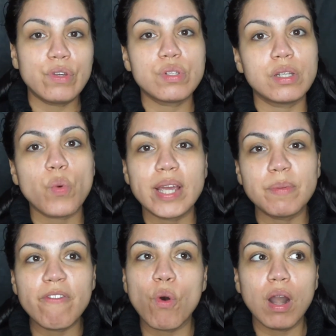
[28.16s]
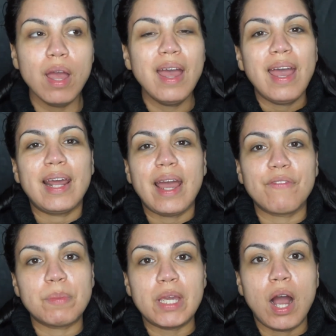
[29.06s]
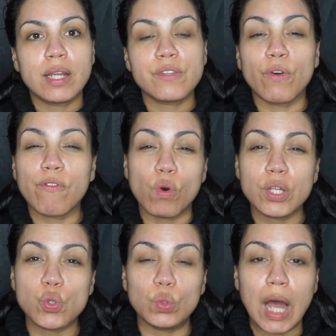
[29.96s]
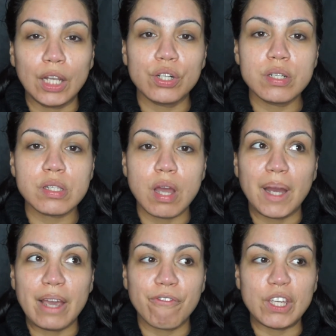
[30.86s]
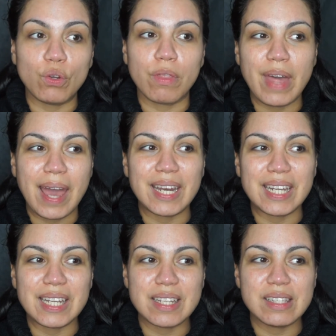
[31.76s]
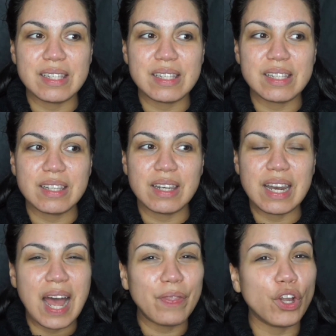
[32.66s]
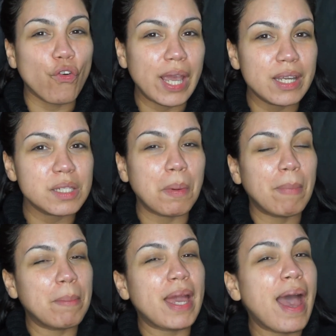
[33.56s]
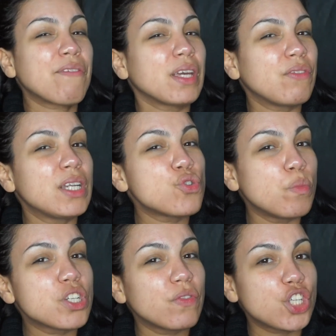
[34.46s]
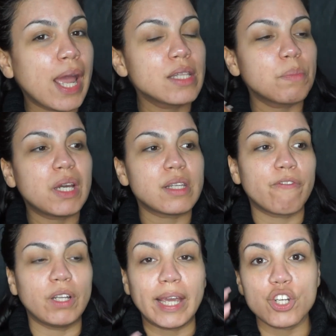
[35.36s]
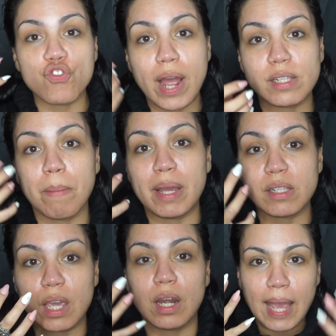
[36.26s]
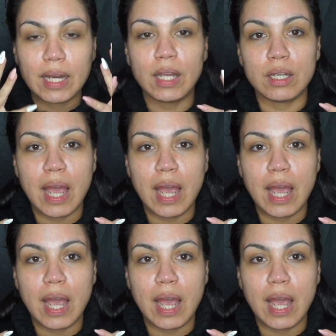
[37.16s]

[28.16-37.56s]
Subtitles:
used it twice before, and I have to be honest, for $42, I feel that it is not the greatest, but maybe I haven't given it too much of a chance because I feel like it dries up my skin and it